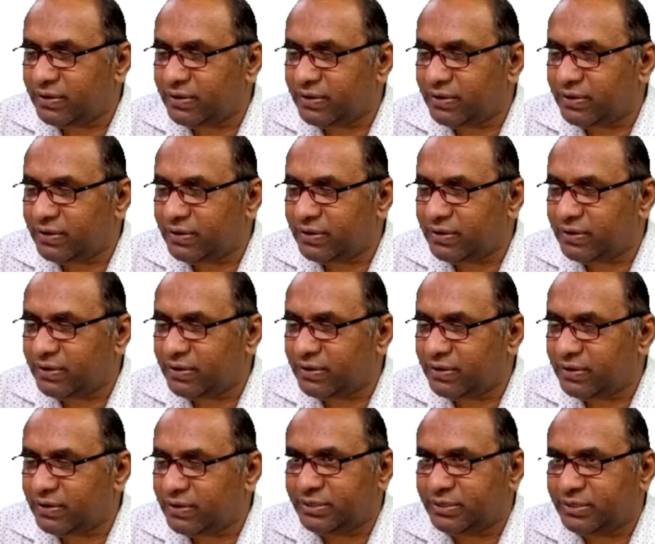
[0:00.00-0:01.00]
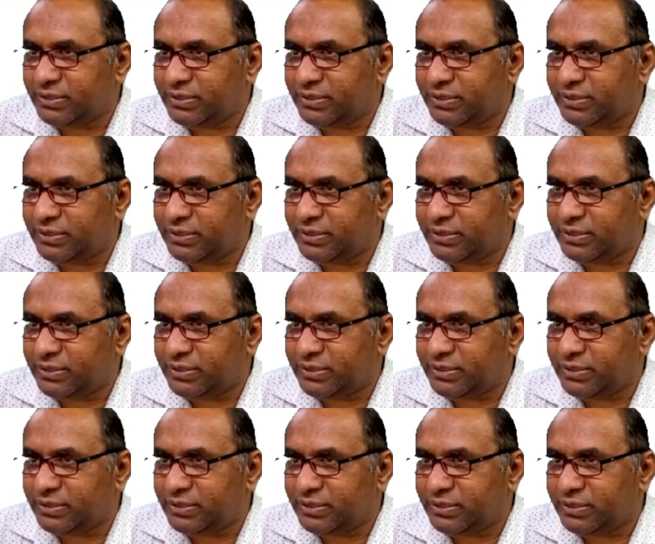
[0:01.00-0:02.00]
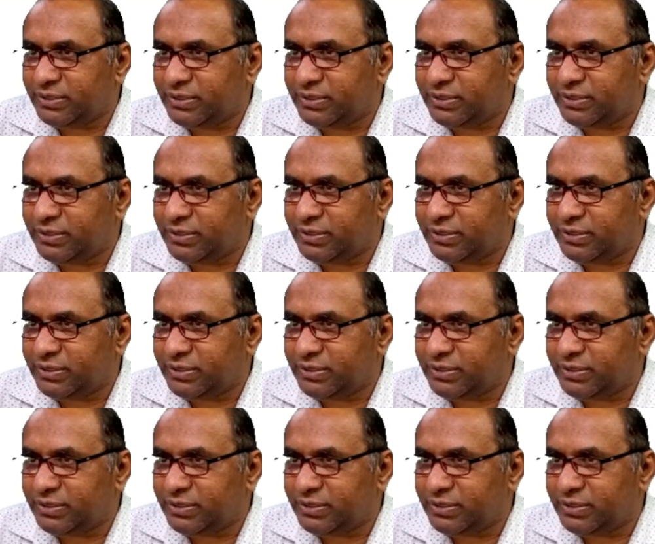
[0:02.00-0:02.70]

So the information is stored at this place.